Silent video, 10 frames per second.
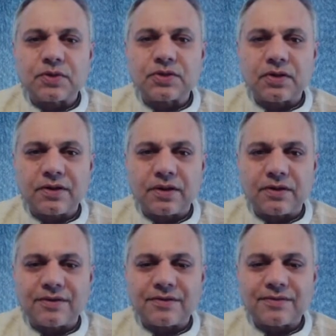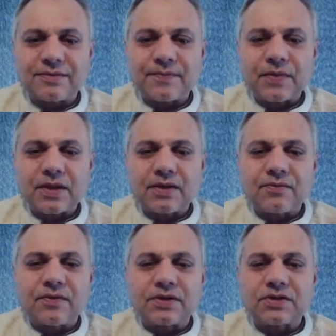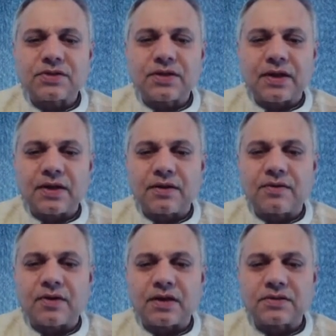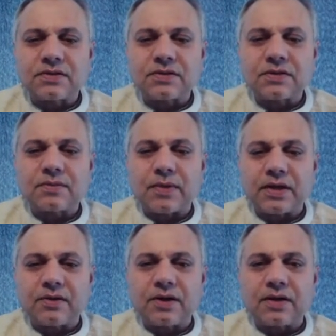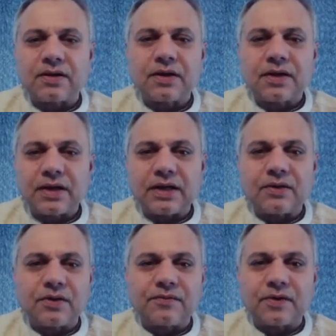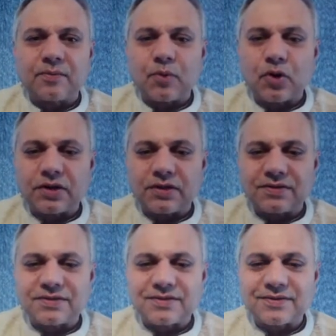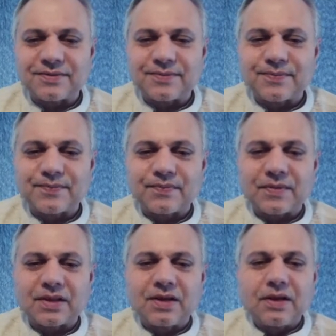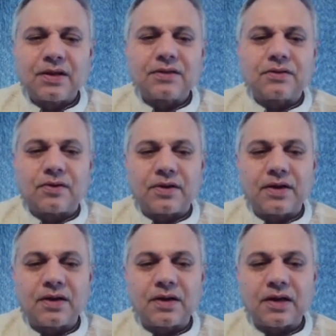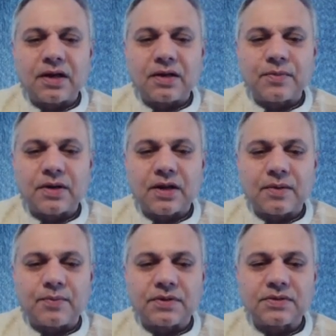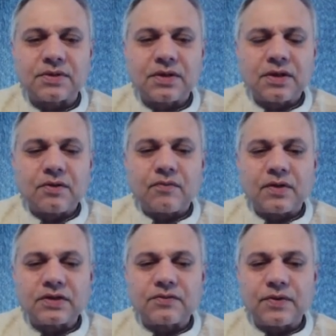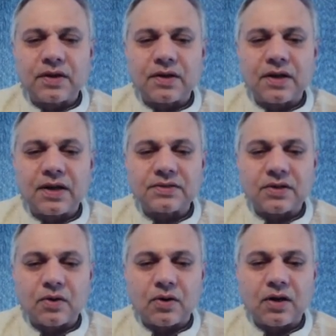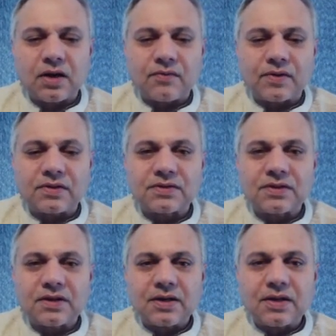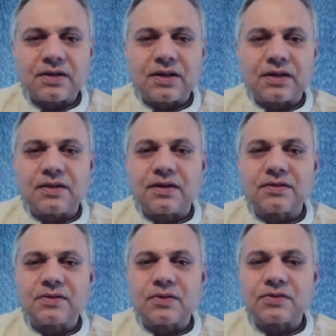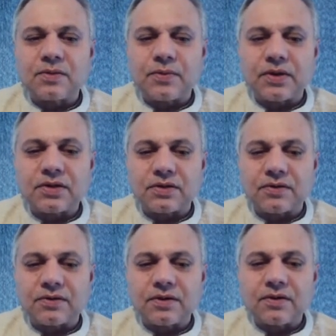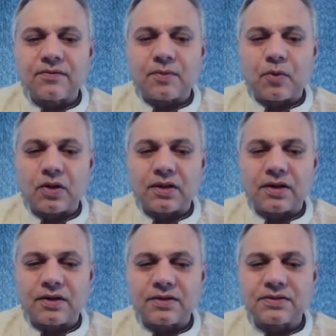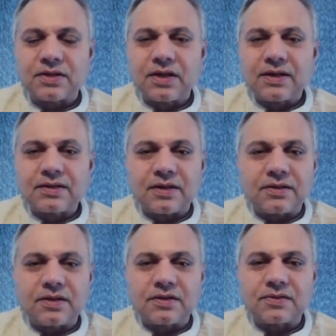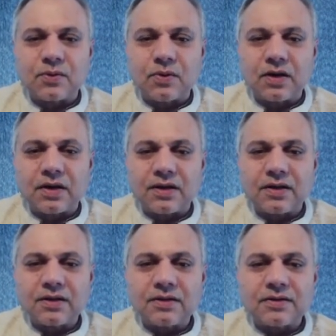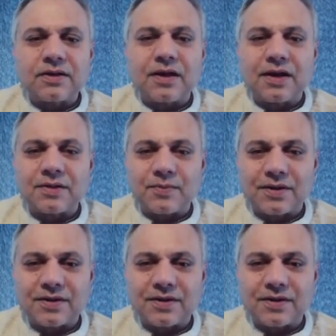Sharir which can transmigrate into different bodies. The real enlightenment happens once we realize at all levels that there is no separation from all that is, that there is only the Atma.